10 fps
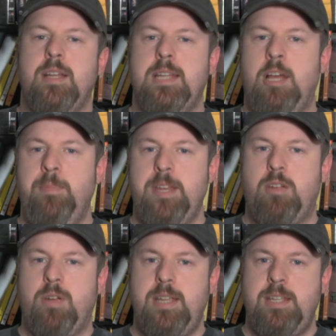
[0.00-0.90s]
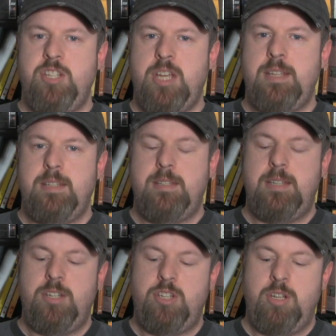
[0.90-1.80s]
tell them that TheKrazyJason
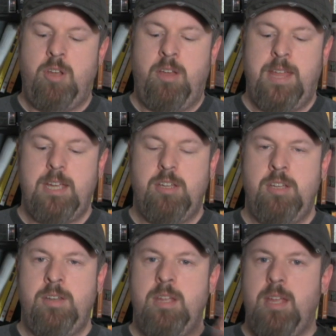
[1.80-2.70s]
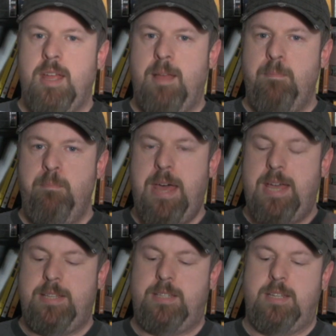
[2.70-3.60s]
sent you and all that good
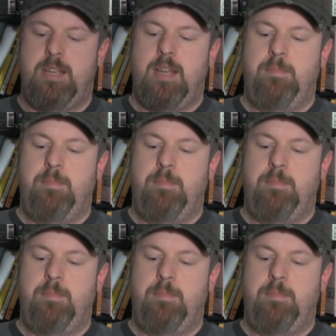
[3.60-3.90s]
mess.